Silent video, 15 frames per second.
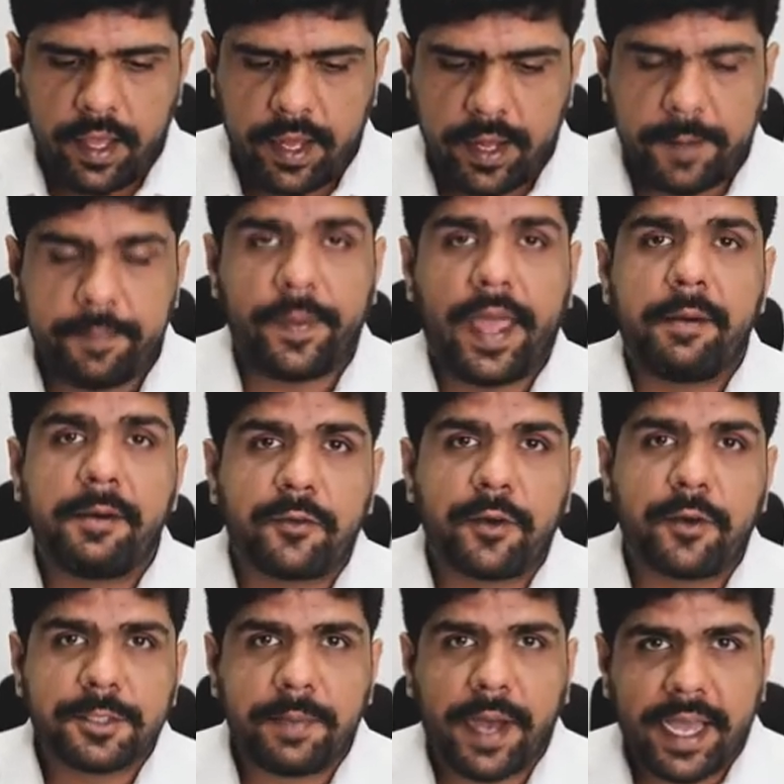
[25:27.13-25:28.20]
Um, I'm of
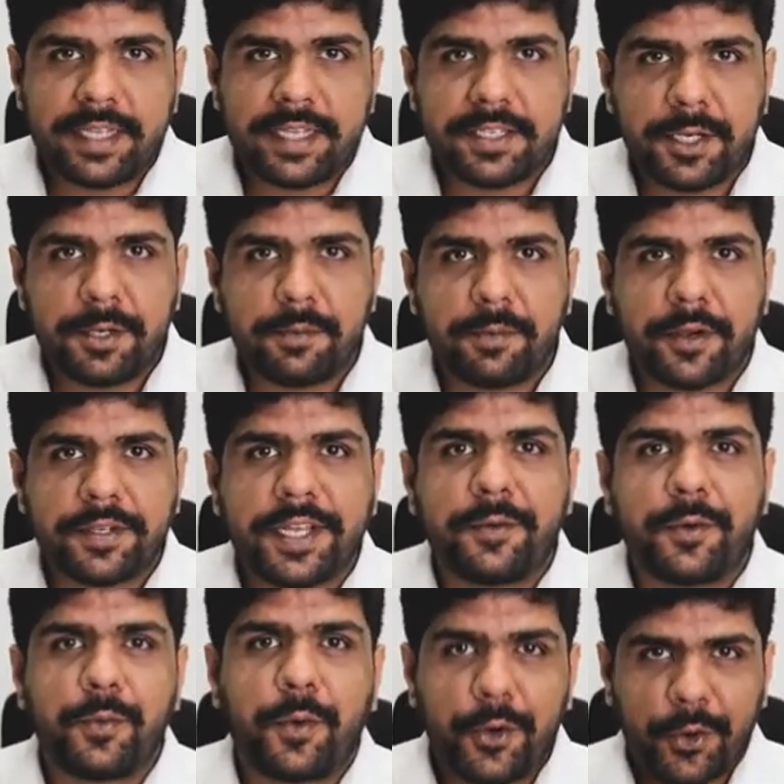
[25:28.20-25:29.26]
course biased here because I
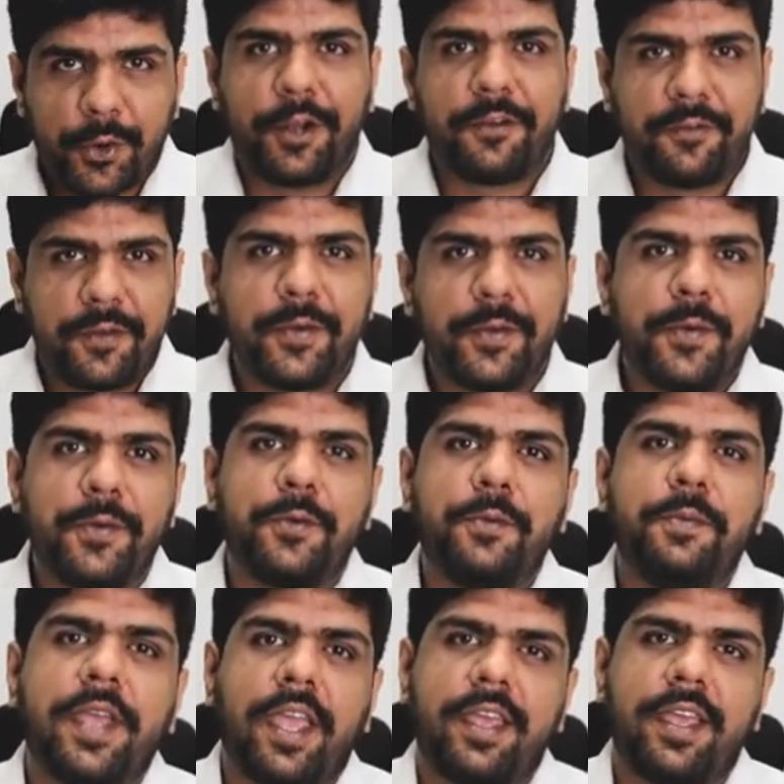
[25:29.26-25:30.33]
would want all of you to
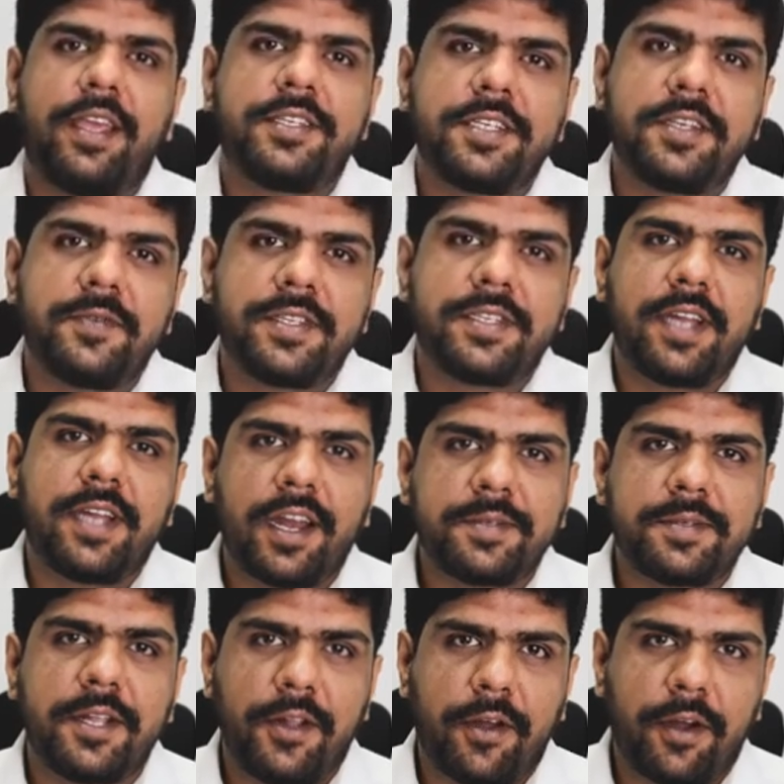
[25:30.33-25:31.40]
be engaging with
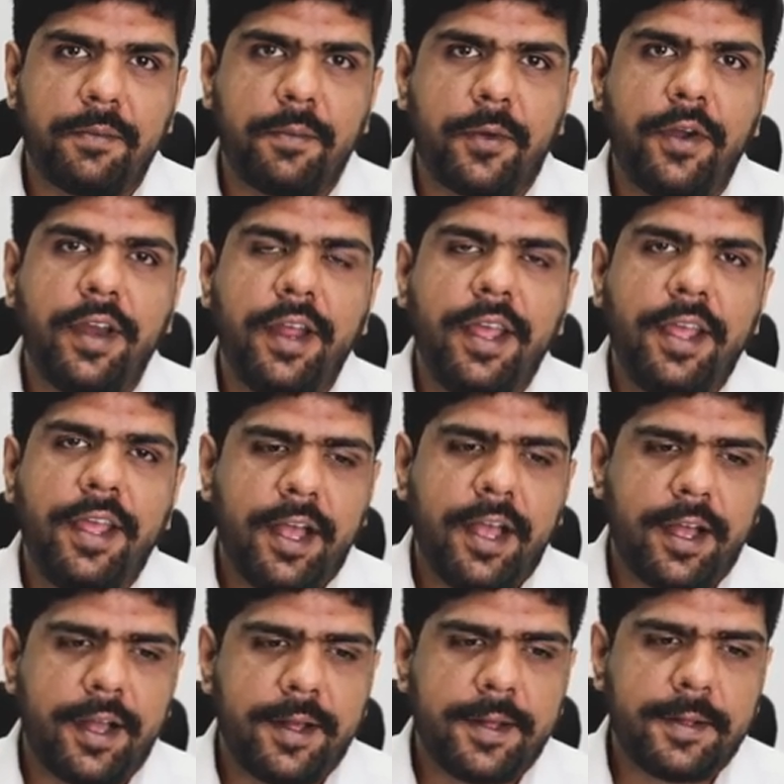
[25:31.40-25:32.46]
startups a lot more.
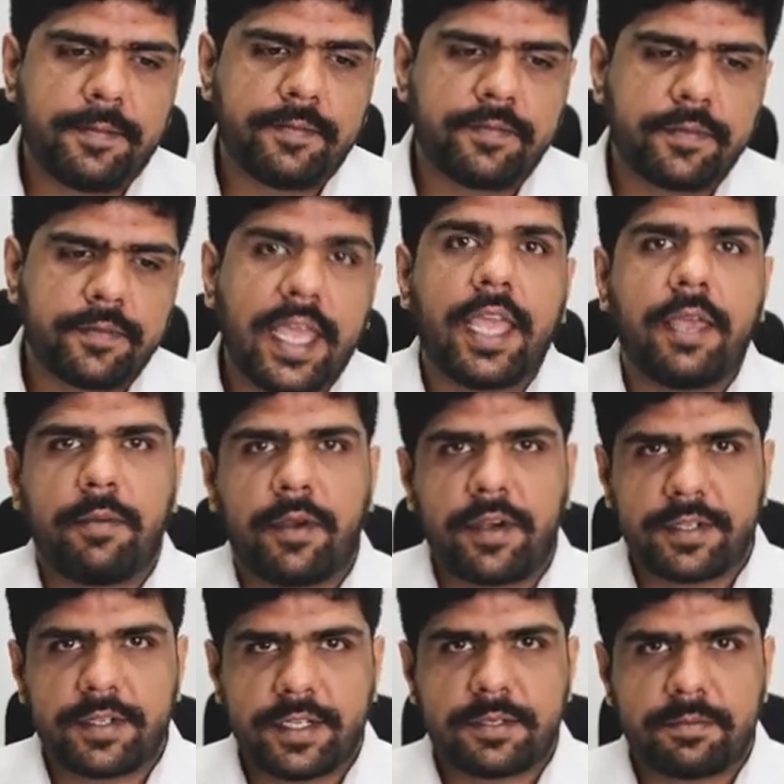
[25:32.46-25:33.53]
Um, a
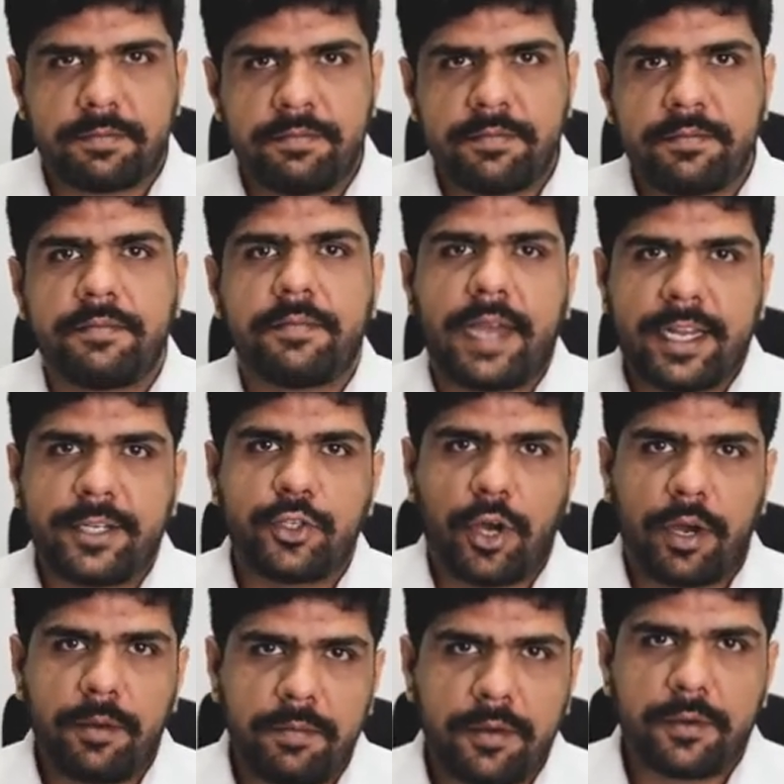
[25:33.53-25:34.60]
because it's my
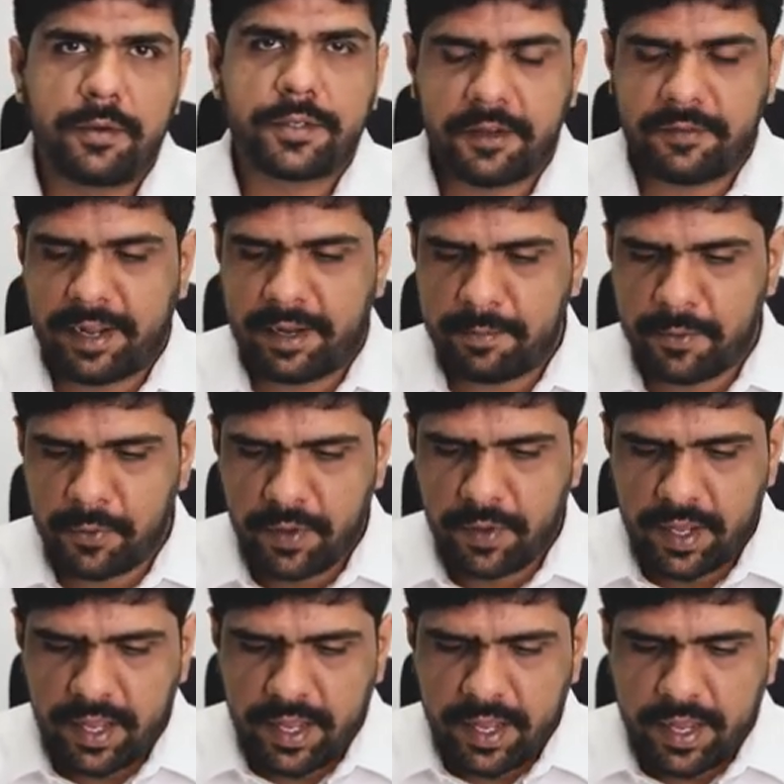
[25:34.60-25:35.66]
job to sort of help you.
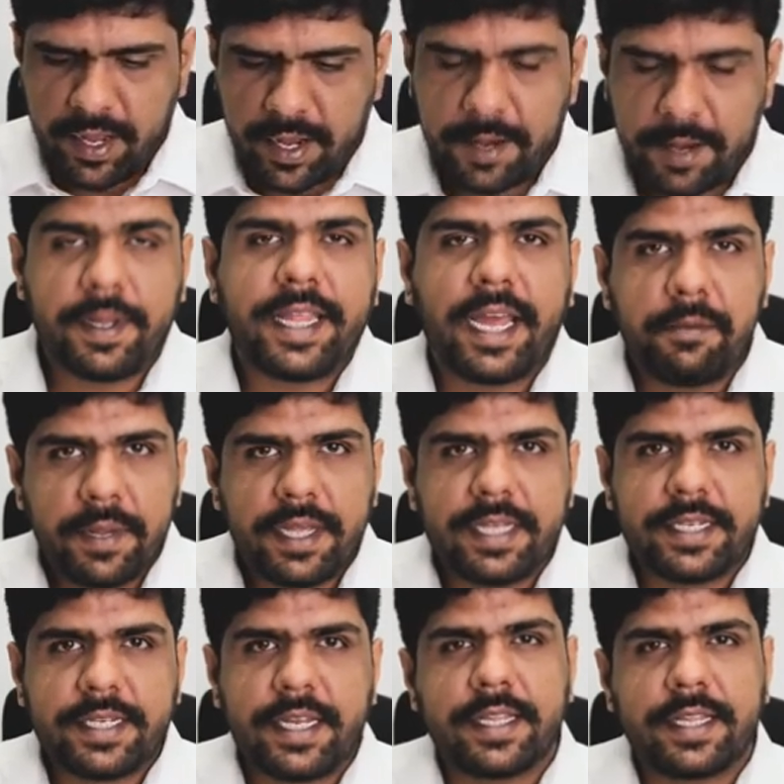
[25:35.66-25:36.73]
Uh, but that being
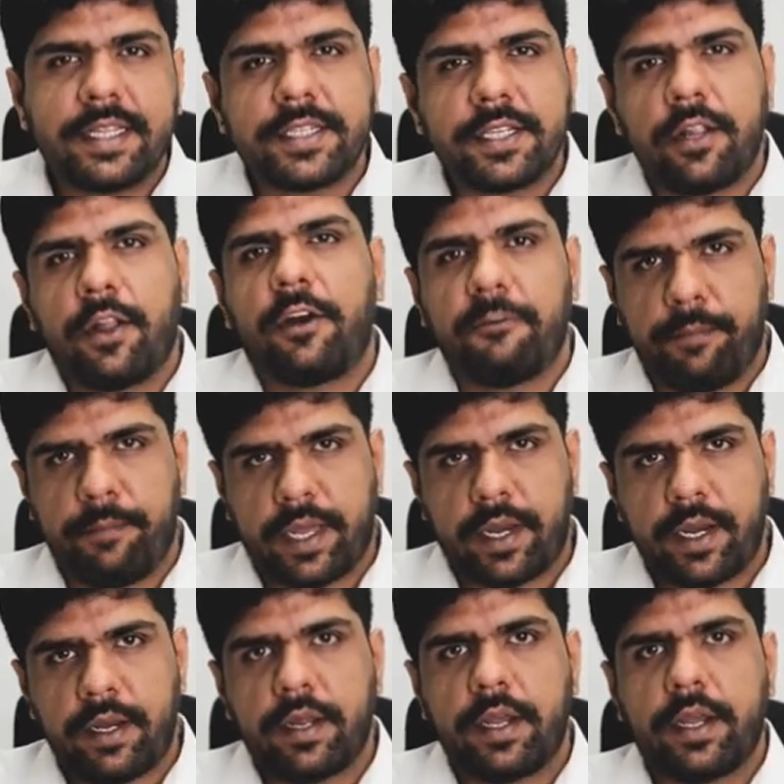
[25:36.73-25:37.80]
said, I think there's a lot of
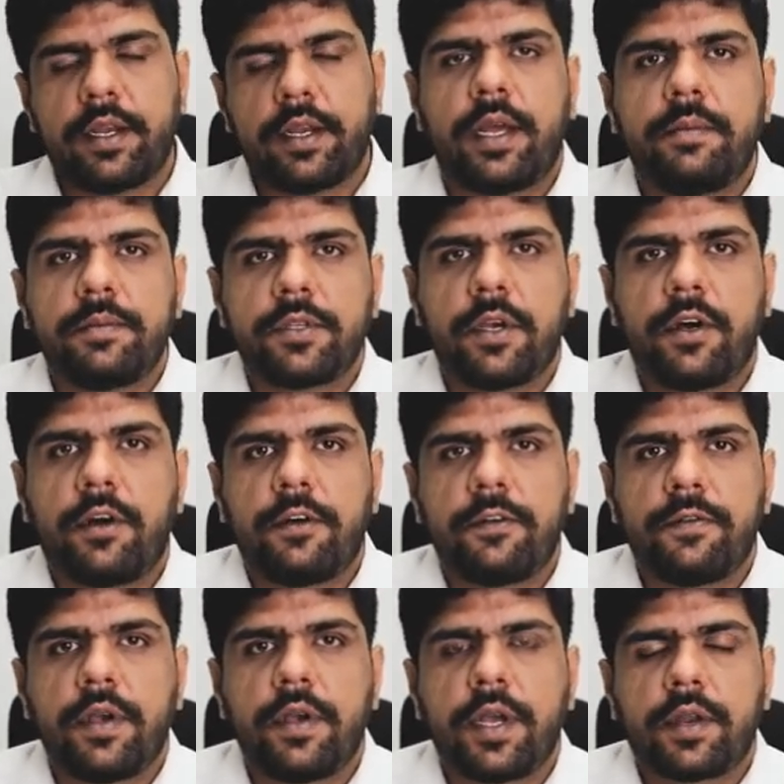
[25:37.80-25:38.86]
merit in terms of
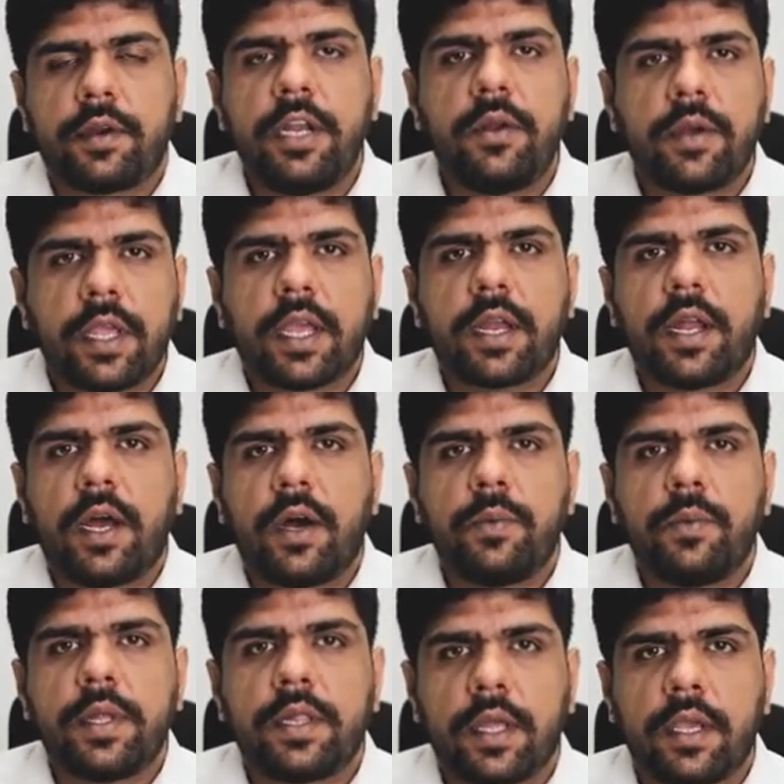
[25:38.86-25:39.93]
uh, relooking at how
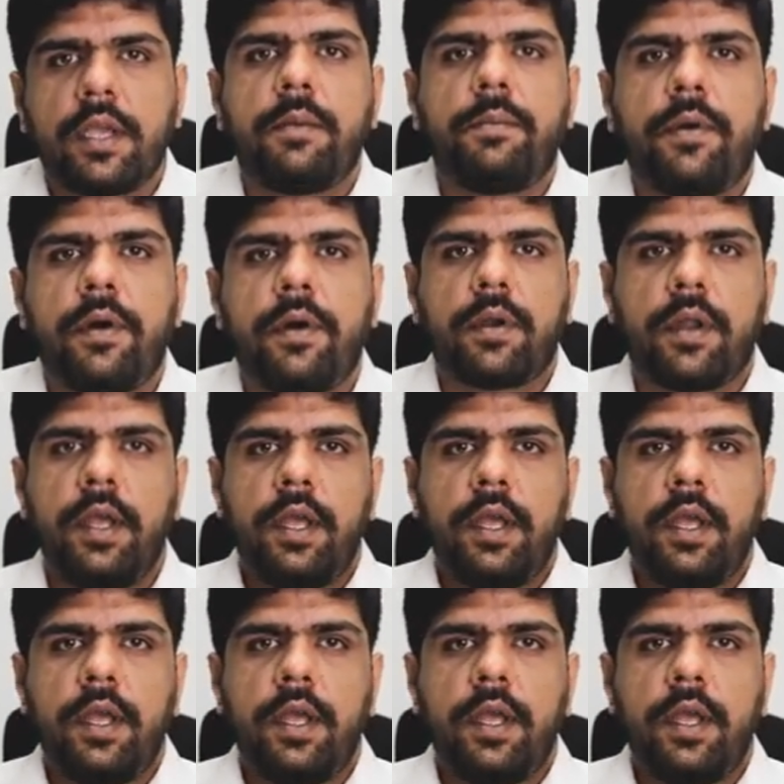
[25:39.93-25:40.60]
we think about